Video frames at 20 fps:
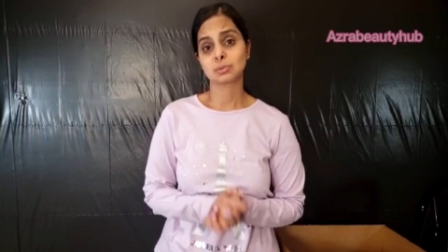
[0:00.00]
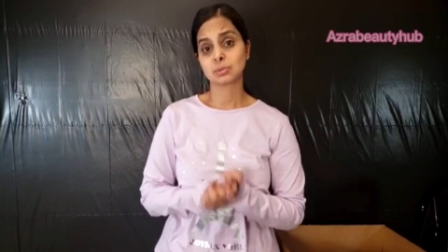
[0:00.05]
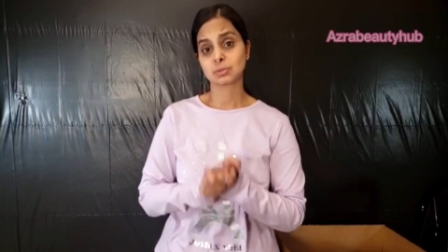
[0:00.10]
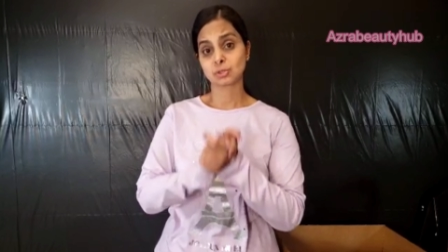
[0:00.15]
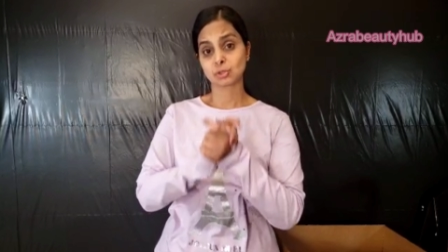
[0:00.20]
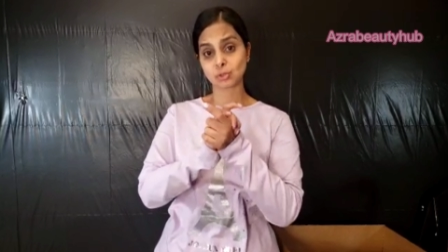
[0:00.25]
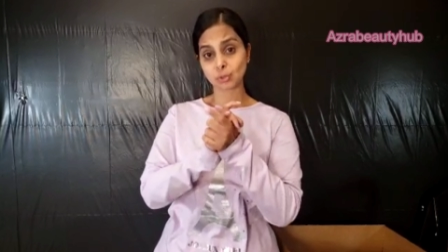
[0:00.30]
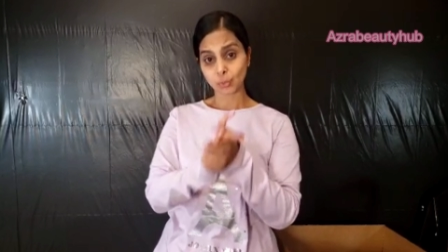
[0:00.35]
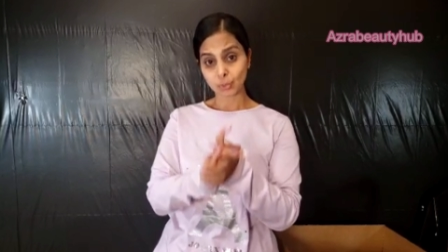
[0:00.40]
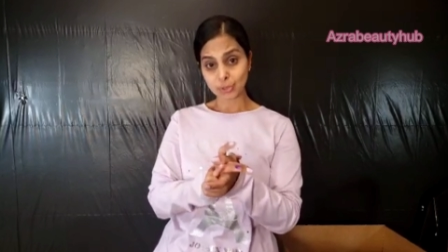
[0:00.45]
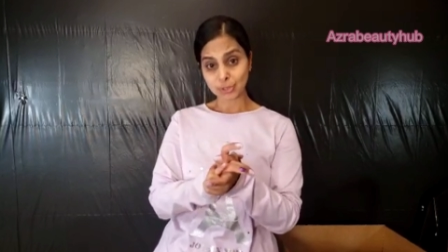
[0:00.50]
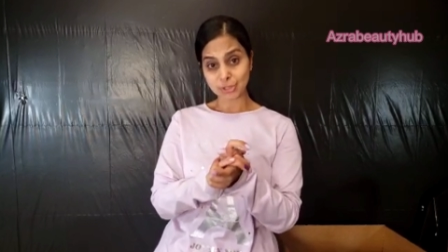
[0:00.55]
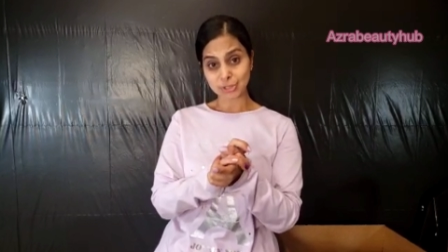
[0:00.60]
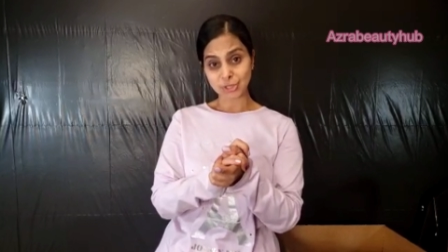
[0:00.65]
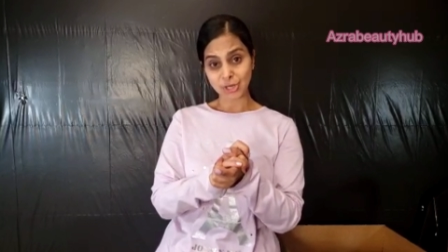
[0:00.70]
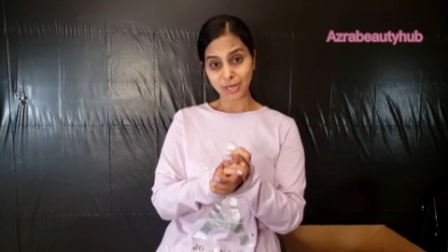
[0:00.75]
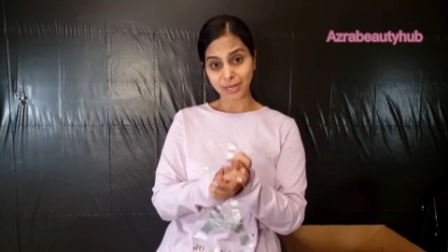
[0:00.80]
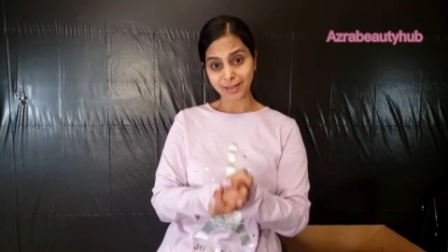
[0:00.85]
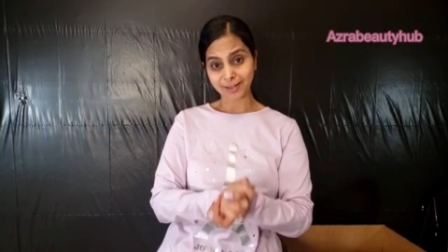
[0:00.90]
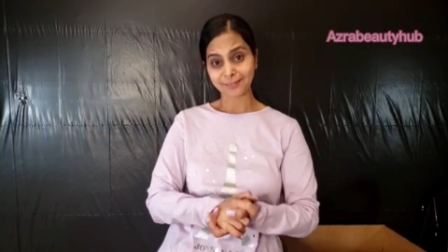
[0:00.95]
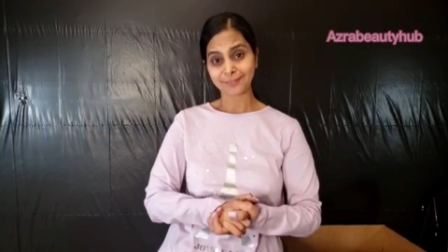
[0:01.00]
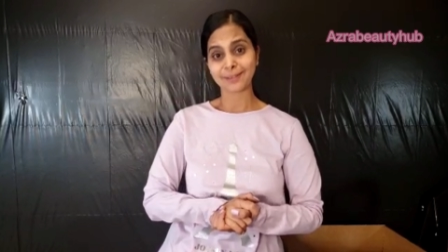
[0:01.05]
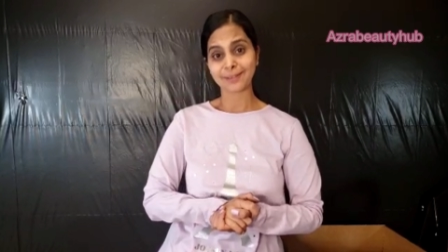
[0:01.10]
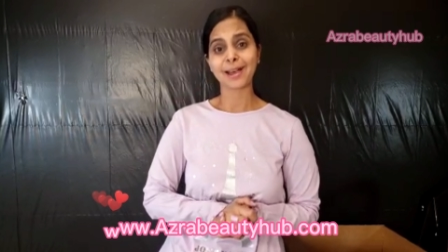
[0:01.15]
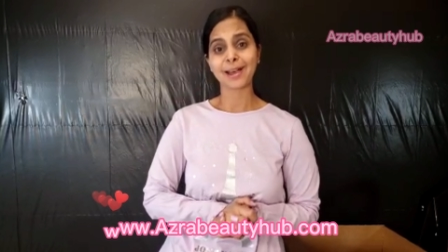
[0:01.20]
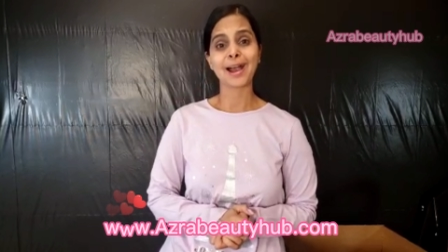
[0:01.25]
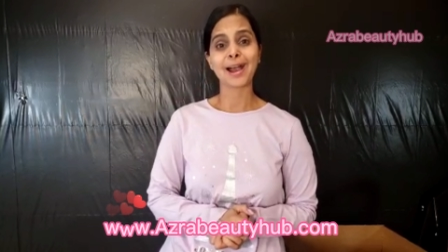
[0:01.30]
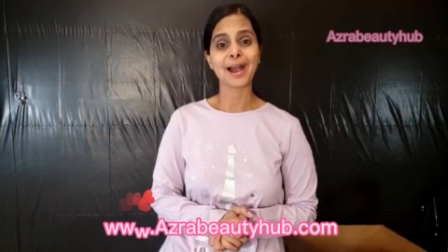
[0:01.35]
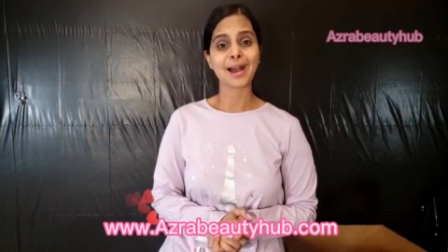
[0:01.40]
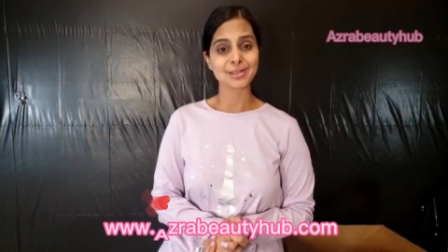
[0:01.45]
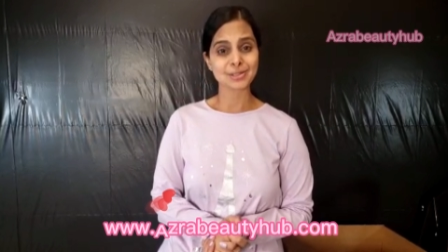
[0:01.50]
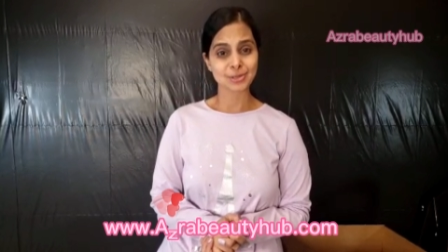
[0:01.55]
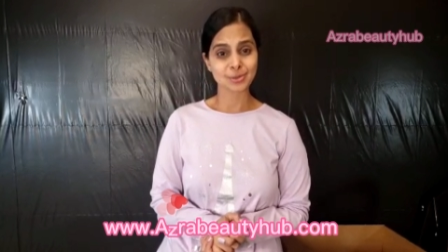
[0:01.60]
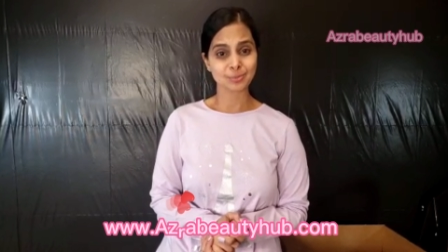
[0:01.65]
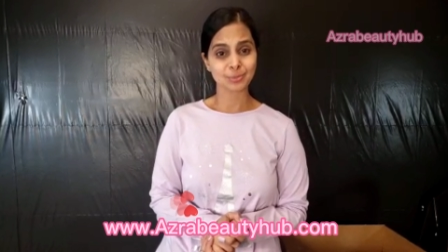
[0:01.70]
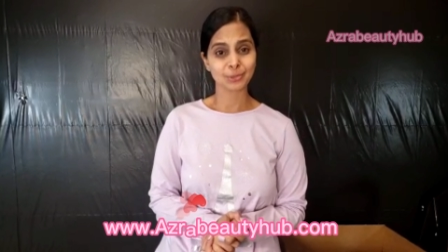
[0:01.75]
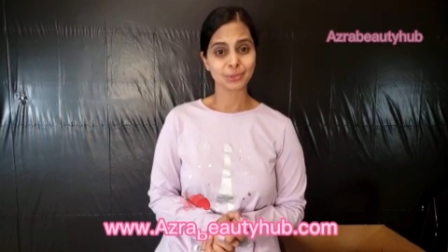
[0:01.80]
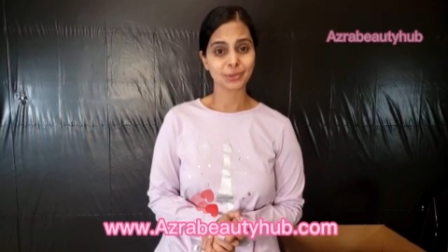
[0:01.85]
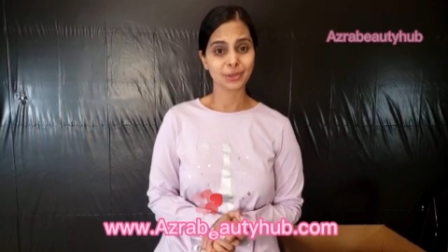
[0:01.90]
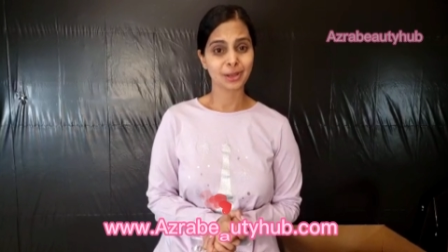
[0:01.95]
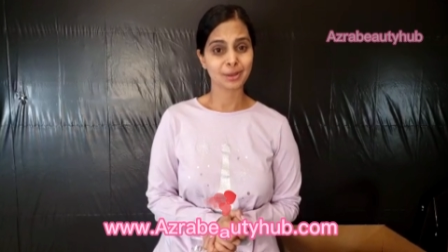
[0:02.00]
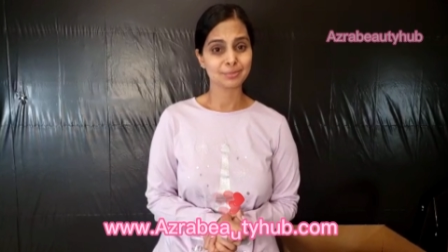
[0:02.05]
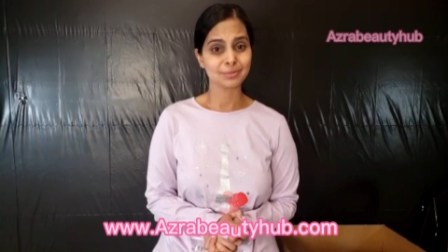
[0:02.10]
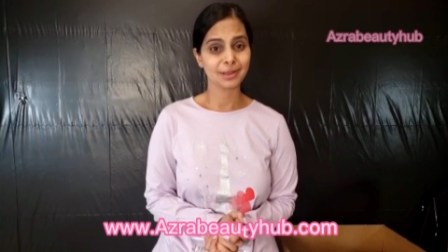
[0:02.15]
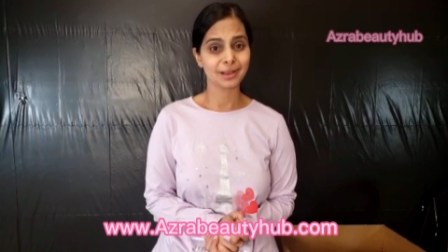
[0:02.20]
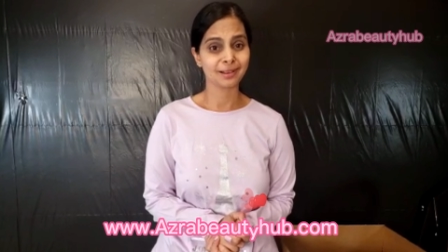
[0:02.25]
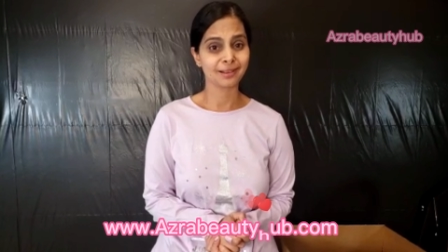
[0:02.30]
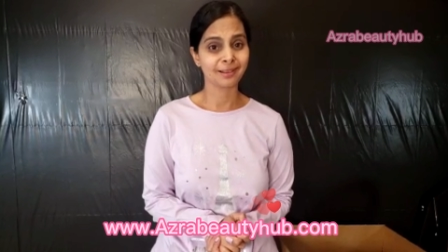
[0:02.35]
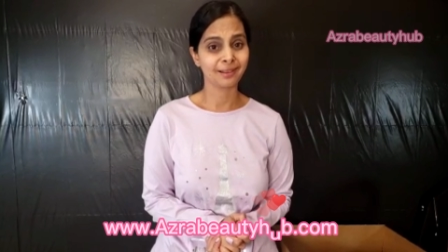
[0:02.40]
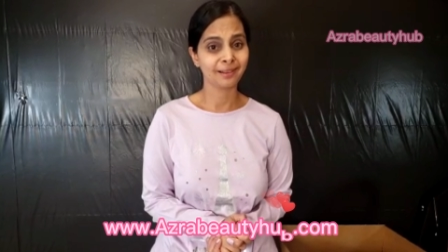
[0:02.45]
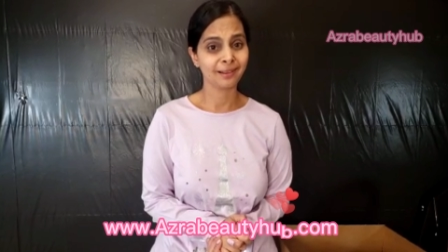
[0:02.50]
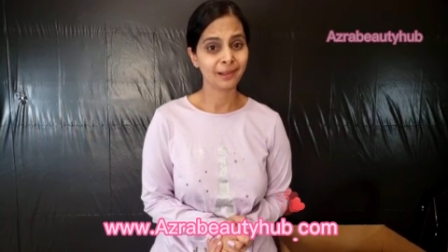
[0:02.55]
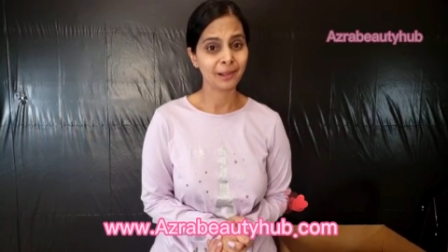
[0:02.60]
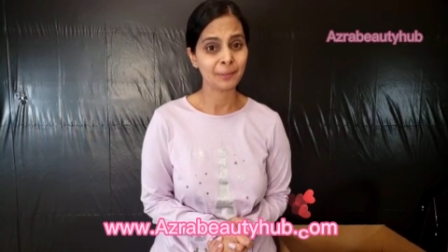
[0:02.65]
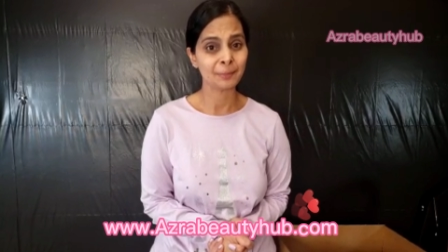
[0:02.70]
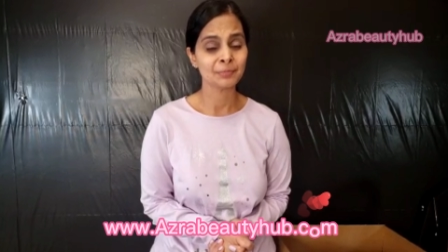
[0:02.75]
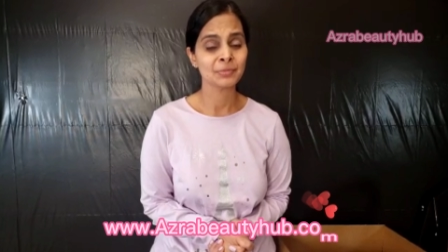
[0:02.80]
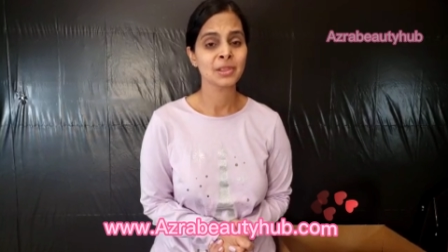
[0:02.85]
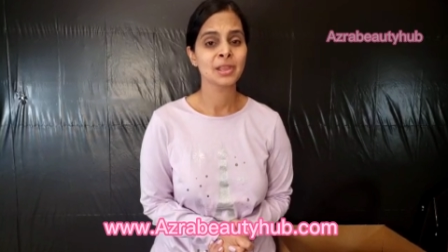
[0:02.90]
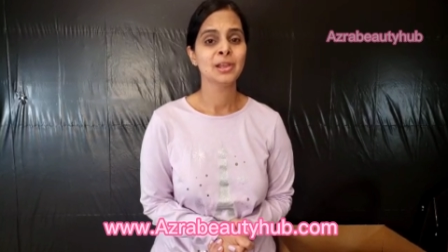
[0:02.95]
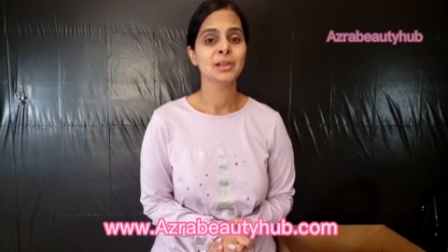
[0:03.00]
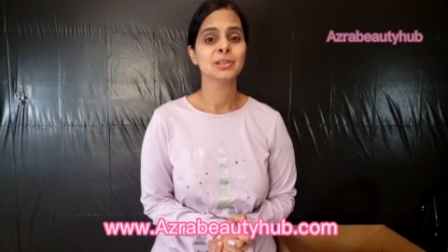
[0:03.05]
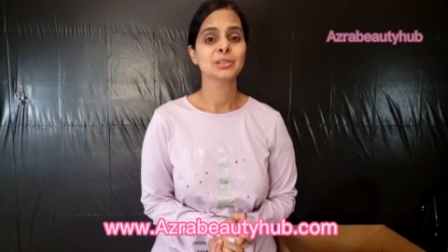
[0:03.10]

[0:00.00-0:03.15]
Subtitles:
sure to check out AzraBeautyHub.com.